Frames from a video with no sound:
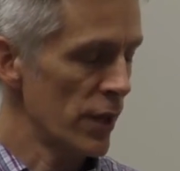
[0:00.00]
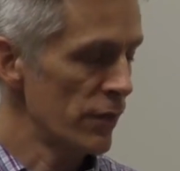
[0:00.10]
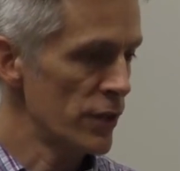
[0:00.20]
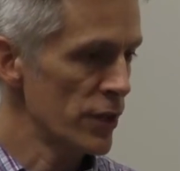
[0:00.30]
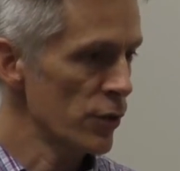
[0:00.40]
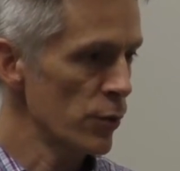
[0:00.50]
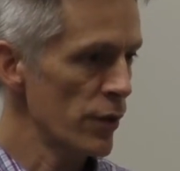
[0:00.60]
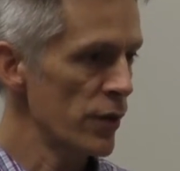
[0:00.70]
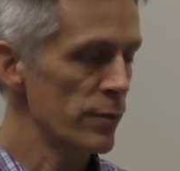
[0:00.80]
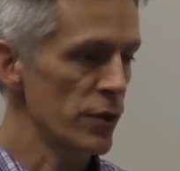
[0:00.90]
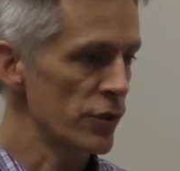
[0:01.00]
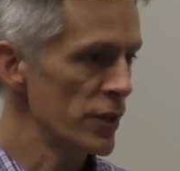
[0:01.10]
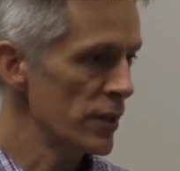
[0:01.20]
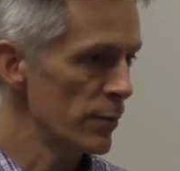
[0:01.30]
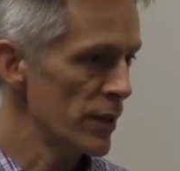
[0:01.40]
you have dinner with them, you
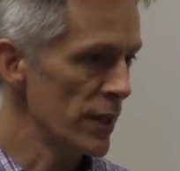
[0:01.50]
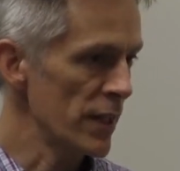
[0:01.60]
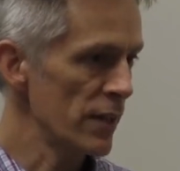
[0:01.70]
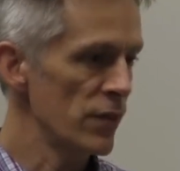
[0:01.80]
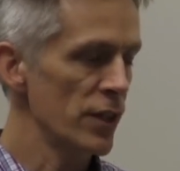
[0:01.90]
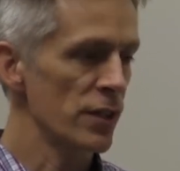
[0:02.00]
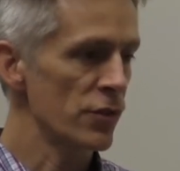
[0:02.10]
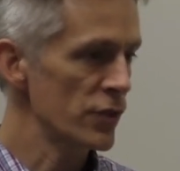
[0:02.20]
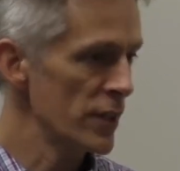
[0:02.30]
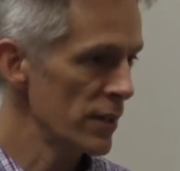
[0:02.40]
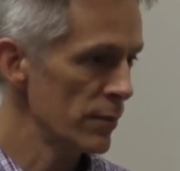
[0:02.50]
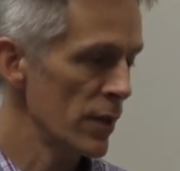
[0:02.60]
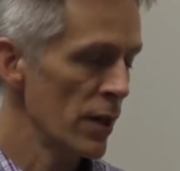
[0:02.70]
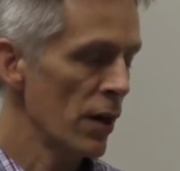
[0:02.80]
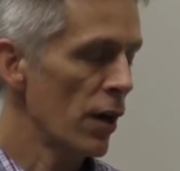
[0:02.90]
see them in the evening, you see
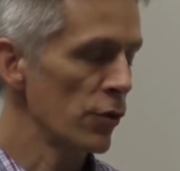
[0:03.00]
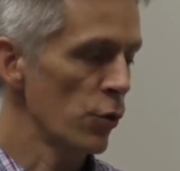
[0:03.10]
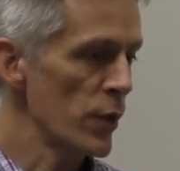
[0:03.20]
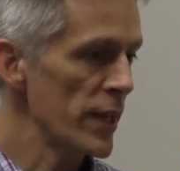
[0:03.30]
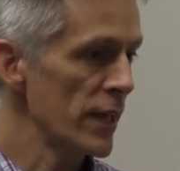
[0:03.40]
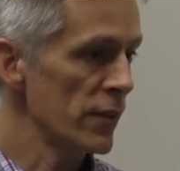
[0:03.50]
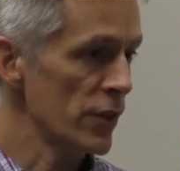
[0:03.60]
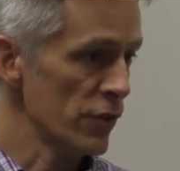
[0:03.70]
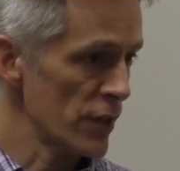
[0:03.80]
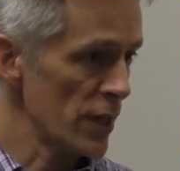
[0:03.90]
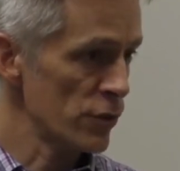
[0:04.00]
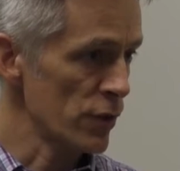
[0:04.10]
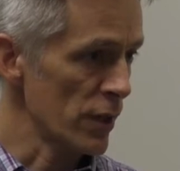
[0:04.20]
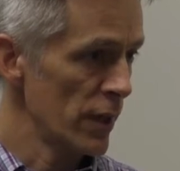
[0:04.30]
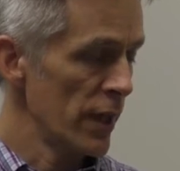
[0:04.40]
them on the weekends,
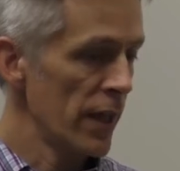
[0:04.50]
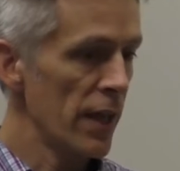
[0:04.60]
etc.